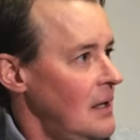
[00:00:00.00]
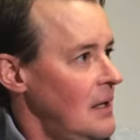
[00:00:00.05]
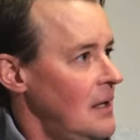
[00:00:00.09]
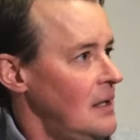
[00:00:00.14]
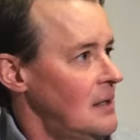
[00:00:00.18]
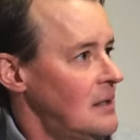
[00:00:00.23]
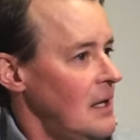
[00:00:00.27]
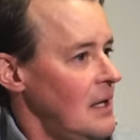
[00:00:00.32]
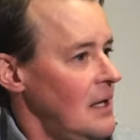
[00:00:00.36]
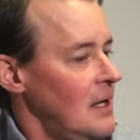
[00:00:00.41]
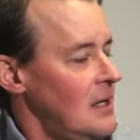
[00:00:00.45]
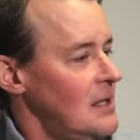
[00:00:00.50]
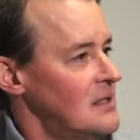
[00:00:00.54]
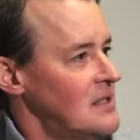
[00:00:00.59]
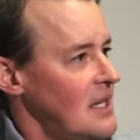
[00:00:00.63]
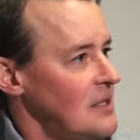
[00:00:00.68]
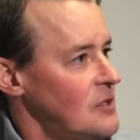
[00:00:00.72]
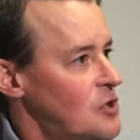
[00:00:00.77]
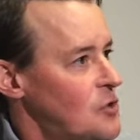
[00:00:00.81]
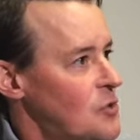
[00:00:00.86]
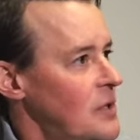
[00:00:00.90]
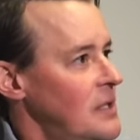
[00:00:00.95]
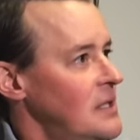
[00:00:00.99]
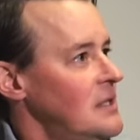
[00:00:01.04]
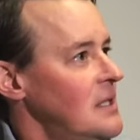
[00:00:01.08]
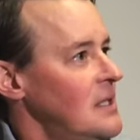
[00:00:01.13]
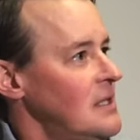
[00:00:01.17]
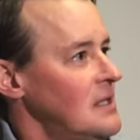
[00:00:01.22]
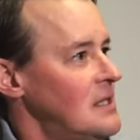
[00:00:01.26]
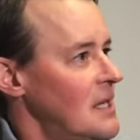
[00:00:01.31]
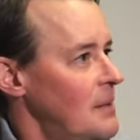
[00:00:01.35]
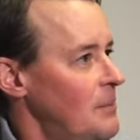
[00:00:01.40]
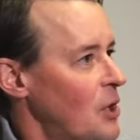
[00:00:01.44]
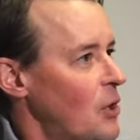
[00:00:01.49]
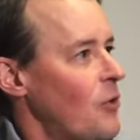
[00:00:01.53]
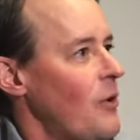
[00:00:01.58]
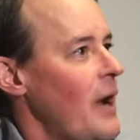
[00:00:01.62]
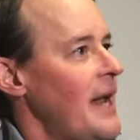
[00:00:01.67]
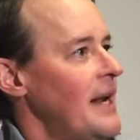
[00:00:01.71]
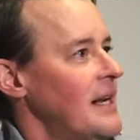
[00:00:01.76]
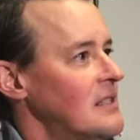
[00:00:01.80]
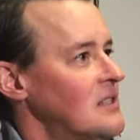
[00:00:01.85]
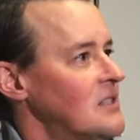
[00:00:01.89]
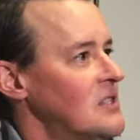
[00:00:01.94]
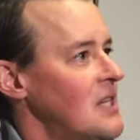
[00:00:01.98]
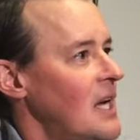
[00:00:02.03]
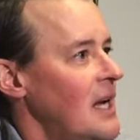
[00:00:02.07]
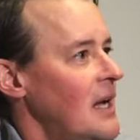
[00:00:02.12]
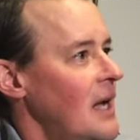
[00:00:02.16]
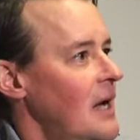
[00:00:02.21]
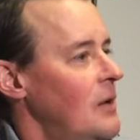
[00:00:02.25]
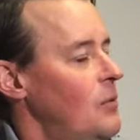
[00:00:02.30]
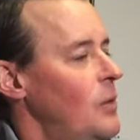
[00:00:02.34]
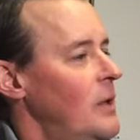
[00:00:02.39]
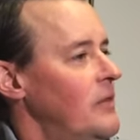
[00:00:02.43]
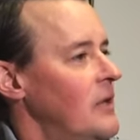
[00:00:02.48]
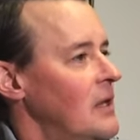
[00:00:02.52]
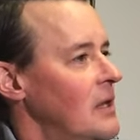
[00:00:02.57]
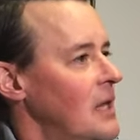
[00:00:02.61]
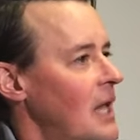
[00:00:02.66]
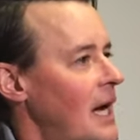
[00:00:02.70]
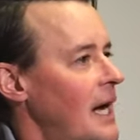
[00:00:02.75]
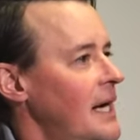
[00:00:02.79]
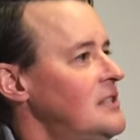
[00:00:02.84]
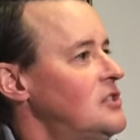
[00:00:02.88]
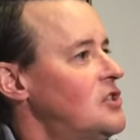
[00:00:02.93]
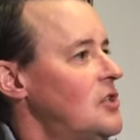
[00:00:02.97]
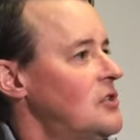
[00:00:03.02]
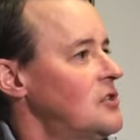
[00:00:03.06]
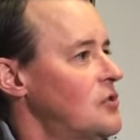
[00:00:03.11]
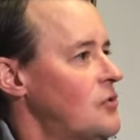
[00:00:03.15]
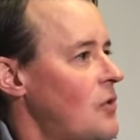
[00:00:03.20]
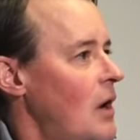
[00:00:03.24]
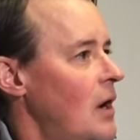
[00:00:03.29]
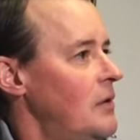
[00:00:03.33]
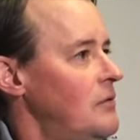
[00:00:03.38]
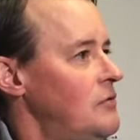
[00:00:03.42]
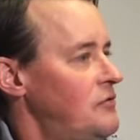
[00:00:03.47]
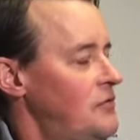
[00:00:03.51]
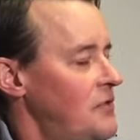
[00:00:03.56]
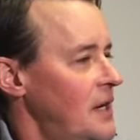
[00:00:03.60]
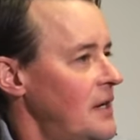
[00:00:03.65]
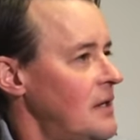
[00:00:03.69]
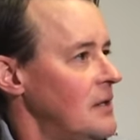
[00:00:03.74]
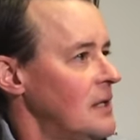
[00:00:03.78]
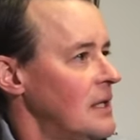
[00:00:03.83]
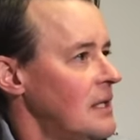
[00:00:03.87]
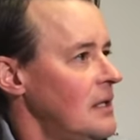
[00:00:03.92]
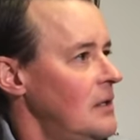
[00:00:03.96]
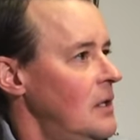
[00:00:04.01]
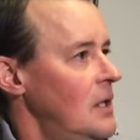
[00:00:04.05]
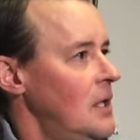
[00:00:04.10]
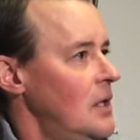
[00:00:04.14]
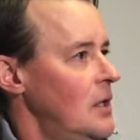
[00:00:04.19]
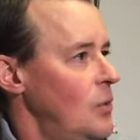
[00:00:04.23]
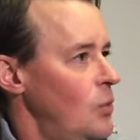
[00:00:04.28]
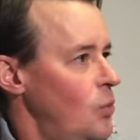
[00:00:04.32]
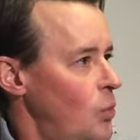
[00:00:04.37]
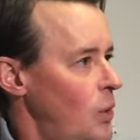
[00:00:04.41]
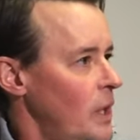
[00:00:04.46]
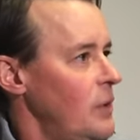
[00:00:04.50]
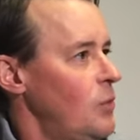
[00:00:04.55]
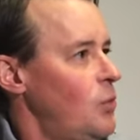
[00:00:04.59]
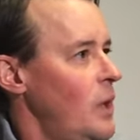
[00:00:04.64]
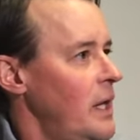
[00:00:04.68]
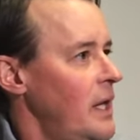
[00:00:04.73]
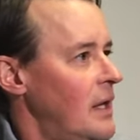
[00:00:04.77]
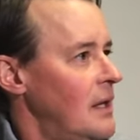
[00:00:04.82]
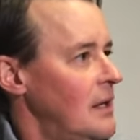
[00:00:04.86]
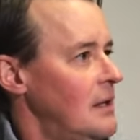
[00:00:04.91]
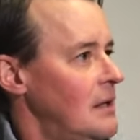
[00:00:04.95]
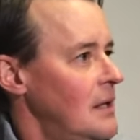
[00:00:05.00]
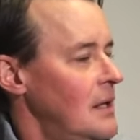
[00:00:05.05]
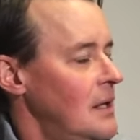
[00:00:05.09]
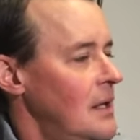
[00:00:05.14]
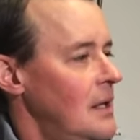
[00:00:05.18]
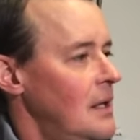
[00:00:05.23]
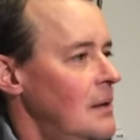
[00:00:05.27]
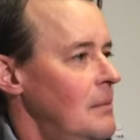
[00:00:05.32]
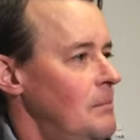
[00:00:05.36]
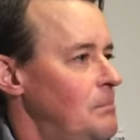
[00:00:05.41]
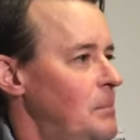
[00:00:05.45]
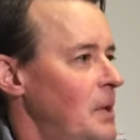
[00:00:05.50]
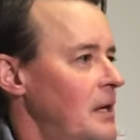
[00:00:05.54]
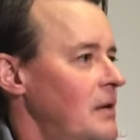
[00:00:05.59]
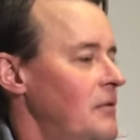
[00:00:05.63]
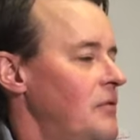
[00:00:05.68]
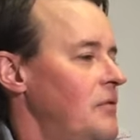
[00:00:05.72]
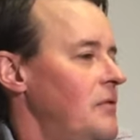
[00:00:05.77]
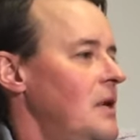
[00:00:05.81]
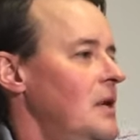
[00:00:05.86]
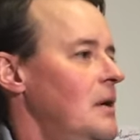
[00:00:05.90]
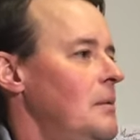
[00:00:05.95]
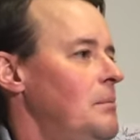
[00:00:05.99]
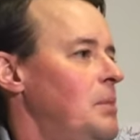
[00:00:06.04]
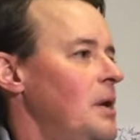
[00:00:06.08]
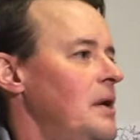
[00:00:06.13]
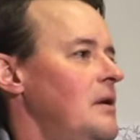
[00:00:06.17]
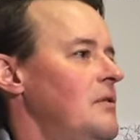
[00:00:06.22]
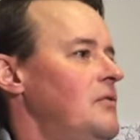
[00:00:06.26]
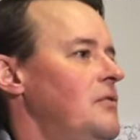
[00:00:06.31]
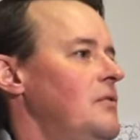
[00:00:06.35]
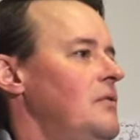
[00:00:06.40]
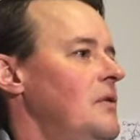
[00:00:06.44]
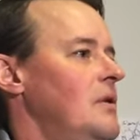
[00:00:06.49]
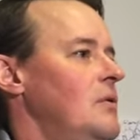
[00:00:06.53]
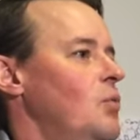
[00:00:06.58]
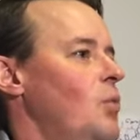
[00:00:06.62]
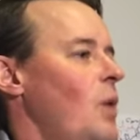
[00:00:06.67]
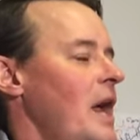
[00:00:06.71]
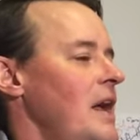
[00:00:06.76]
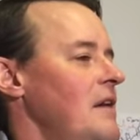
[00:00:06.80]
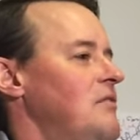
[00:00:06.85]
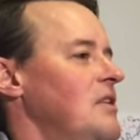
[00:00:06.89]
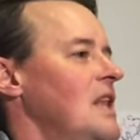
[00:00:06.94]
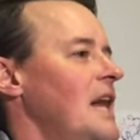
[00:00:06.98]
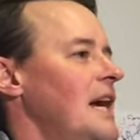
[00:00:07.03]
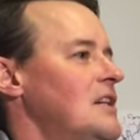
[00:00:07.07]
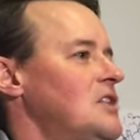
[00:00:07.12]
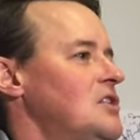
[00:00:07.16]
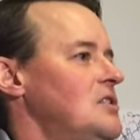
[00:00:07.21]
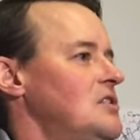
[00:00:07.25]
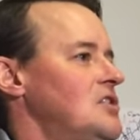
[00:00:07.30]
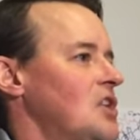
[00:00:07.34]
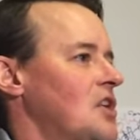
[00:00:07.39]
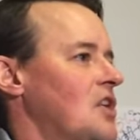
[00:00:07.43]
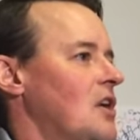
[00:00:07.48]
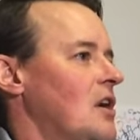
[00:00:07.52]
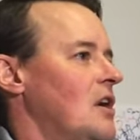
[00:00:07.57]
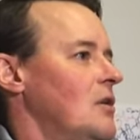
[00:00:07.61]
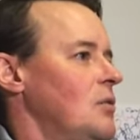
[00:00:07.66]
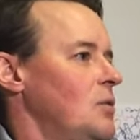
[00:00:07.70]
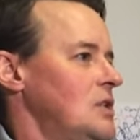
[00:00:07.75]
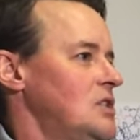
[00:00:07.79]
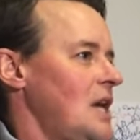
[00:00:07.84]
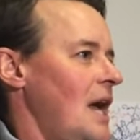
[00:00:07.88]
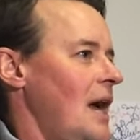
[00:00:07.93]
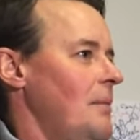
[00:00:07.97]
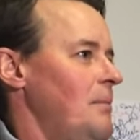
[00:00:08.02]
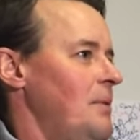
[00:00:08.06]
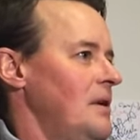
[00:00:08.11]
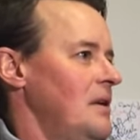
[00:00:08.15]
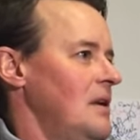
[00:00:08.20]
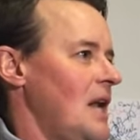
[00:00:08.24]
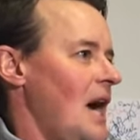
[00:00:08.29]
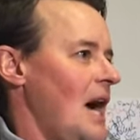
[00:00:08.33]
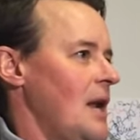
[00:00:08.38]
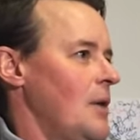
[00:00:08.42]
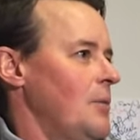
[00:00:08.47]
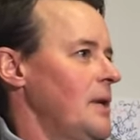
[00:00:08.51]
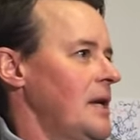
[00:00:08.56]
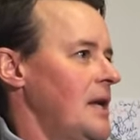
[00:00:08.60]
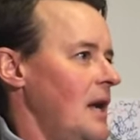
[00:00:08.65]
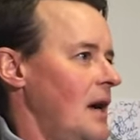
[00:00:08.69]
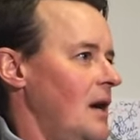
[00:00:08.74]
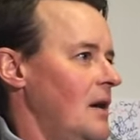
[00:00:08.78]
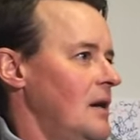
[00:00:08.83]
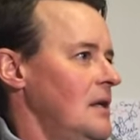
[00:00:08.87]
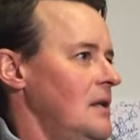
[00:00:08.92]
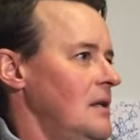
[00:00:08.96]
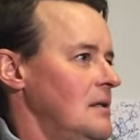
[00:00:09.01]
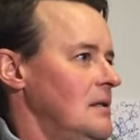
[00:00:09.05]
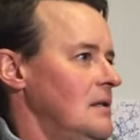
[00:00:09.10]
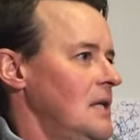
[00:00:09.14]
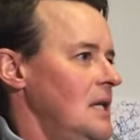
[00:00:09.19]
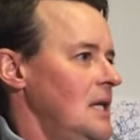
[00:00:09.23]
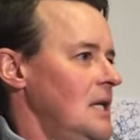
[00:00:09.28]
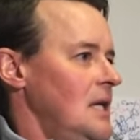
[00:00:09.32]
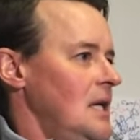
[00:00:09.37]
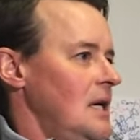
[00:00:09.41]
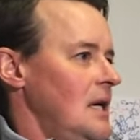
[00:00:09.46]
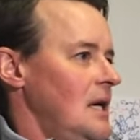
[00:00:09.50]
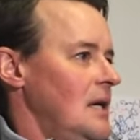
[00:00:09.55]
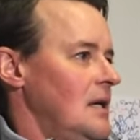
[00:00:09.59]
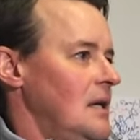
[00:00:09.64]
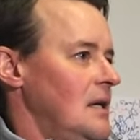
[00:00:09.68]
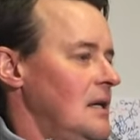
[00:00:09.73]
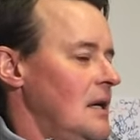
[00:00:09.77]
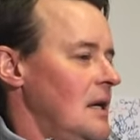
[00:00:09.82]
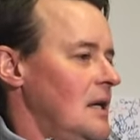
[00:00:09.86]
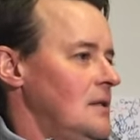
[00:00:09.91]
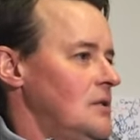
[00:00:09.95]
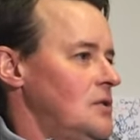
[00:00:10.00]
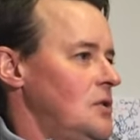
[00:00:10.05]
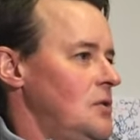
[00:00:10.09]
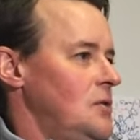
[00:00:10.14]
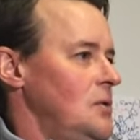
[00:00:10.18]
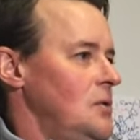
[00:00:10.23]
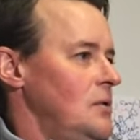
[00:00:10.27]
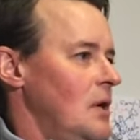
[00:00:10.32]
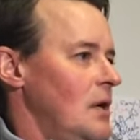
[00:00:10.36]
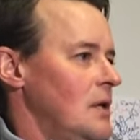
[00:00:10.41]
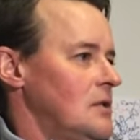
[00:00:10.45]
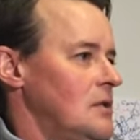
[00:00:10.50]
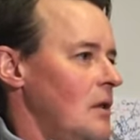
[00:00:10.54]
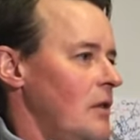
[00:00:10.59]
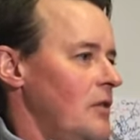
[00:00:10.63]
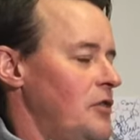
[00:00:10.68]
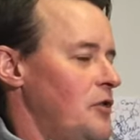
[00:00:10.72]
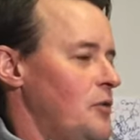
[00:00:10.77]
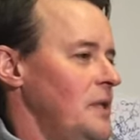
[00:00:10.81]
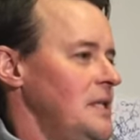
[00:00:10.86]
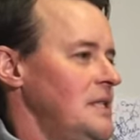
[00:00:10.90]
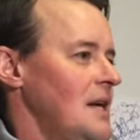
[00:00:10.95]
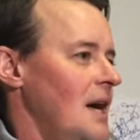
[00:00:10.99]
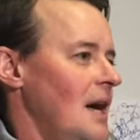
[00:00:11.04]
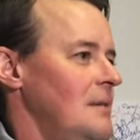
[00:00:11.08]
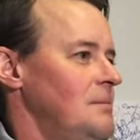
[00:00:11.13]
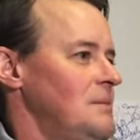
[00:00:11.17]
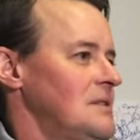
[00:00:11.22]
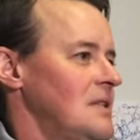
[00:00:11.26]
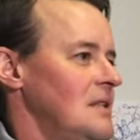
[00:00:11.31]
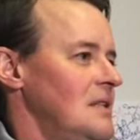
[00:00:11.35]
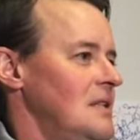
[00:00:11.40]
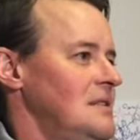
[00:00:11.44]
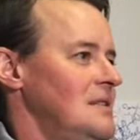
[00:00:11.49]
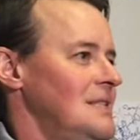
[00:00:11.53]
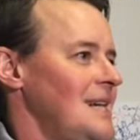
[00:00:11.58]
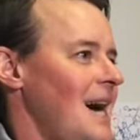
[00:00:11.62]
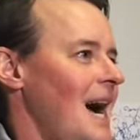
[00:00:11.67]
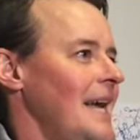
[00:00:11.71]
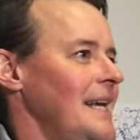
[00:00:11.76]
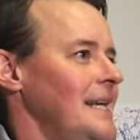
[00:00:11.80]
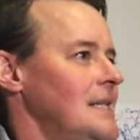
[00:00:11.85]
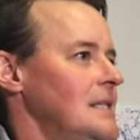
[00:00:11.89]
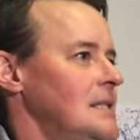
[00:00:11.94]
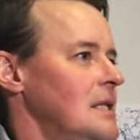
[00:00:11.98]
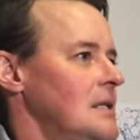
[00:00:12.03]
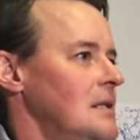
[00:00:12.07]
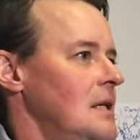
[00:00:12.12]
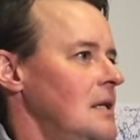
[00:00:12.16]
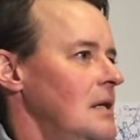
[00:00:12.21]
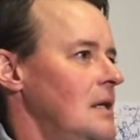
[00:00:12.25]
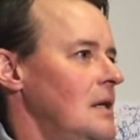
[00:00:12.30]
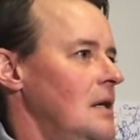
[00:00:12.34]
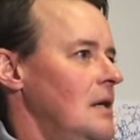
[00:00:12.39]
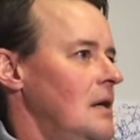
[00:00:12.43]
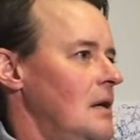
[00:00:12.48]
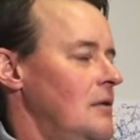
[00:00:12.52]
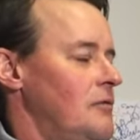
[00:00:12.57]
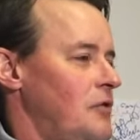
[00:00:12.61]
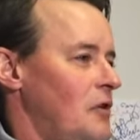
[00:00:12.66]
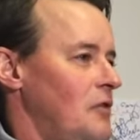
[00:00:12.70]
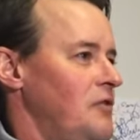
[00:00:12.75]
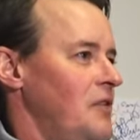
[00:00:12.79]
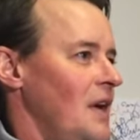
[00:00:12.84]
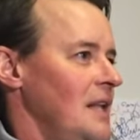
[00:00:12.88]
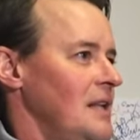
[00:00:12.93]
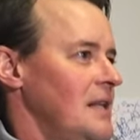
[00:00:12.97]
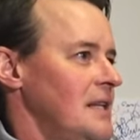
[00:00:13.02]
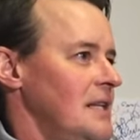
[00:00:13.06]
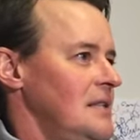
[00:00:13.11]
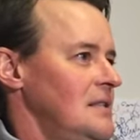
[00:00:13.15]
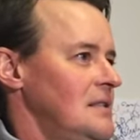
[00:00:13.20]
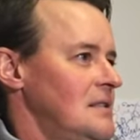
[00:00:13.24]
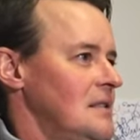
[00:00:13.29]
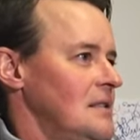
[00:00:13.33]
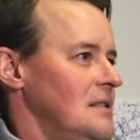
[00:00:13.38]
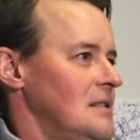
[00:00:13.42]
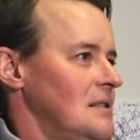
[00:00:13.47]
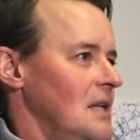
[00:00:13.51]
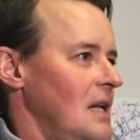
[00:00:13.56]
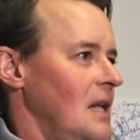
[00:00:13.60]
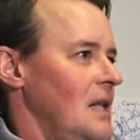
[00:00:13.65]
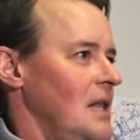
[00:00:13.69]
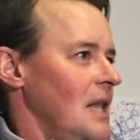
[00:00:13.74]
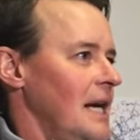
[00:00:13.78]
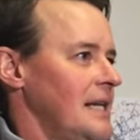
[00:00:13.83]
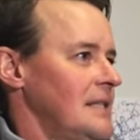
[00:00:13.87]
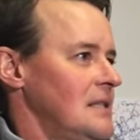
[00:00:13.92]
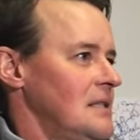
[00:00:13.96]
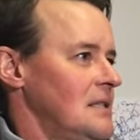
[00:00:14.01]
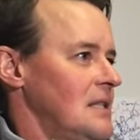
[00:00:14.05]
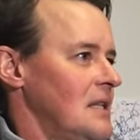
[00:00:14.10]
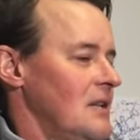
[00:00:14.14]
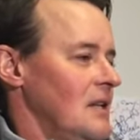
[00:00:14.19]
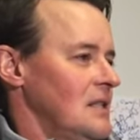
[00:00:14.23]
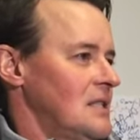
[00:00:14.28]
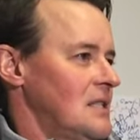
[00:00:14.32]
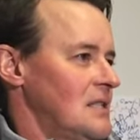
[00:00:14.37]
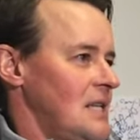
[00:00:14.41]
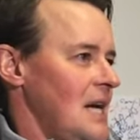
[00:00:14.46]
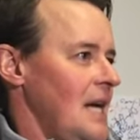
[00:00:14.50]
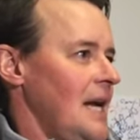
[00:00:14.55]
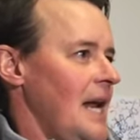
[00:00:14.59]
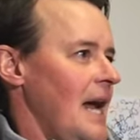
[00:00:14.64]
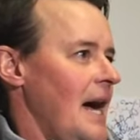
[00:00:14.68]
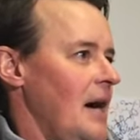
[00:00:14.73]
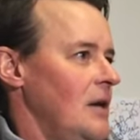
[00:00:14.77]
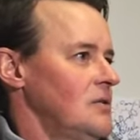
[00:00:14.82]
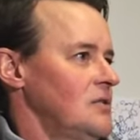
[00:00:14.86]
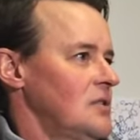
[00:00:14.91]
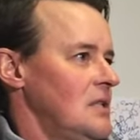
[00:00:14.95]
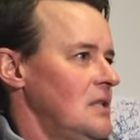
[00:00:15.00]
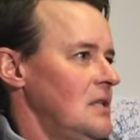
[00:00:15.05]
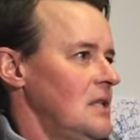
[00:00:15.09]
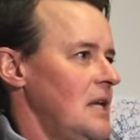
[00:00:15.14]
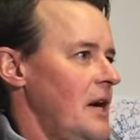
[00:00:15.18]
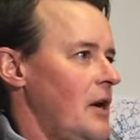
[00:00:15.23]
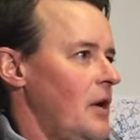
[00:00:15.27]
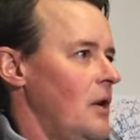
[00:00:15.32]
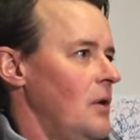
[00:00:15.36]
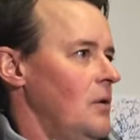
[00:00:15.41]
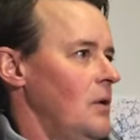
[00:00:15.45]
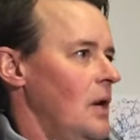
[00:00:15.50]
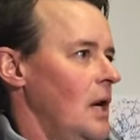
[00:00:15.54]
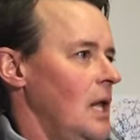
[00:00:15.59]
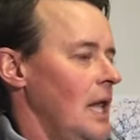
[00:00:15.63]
It, it is a trending Democratic state, and when the lines are drawn fairly, we win. But if, but if wave elections occur, which happened in Ottawa County, and, and a, a two, a, a three times indicted for felonies is elected to the state house in a narrow